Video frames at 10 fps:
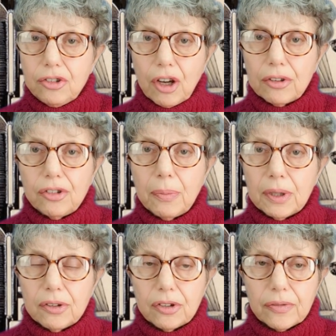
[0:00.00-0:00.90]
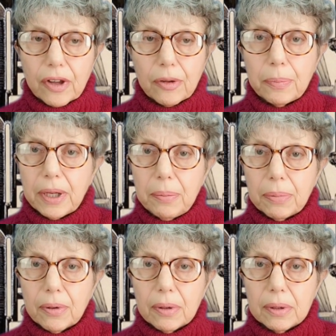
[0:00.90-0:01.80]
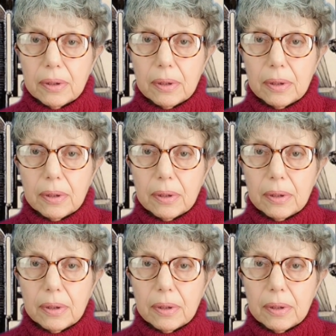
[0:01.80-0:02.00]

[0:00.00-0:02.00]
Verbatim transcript: judgments of other people.